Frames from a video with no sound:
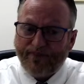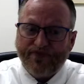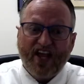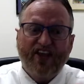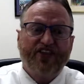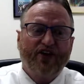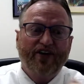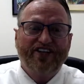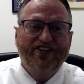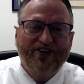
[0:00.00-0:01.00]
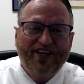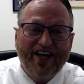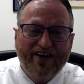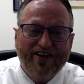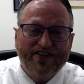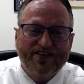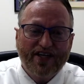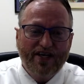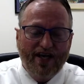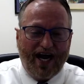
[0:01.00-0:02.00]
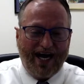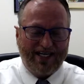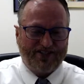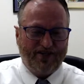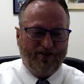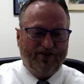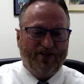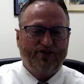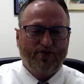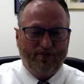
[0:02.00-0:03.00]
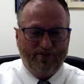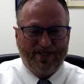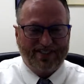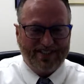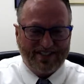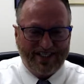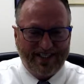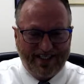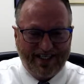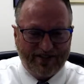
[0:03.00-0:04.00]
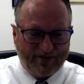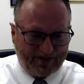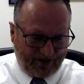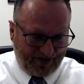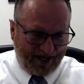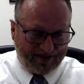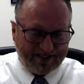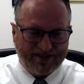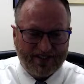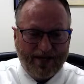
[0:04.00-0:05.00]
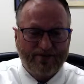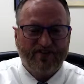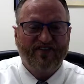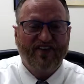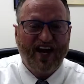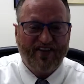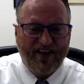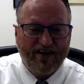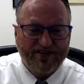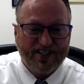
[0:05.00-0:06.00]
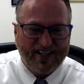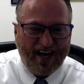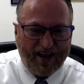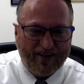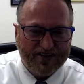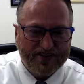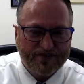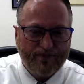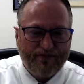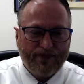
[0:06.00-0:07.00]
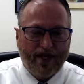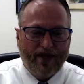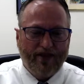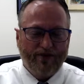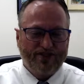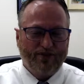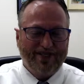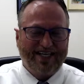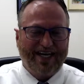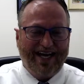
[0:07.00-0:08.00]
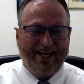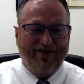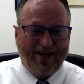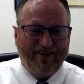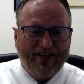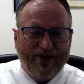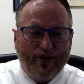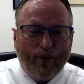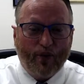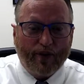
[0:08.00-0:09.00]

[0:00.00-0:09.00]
32 years, I sold the 12 books and CDs with 1,000 steps for $5,000. There was always a line around the door.